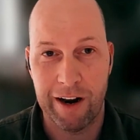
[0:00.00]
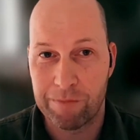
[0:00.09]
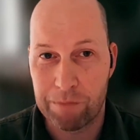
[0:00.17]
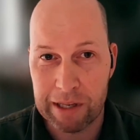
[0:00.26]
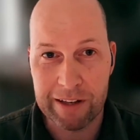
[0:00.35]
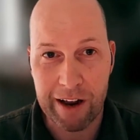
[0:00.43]
And
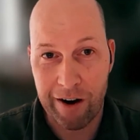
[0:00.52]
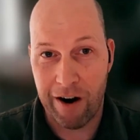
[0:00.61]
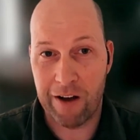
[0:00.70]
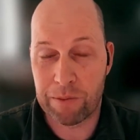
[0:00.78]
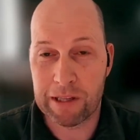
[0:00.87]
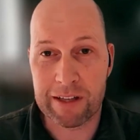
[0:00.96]
I've been there.
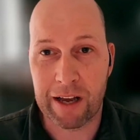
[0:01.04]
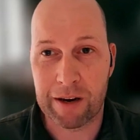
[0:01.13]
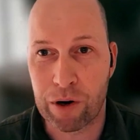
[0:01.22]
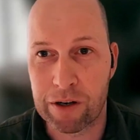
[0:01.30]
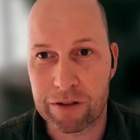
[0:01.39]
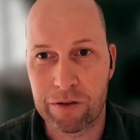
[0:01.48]
I've been
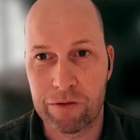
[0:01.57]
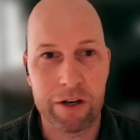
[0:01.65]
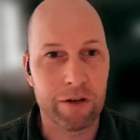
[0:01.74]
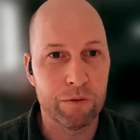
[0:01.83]
that person, right,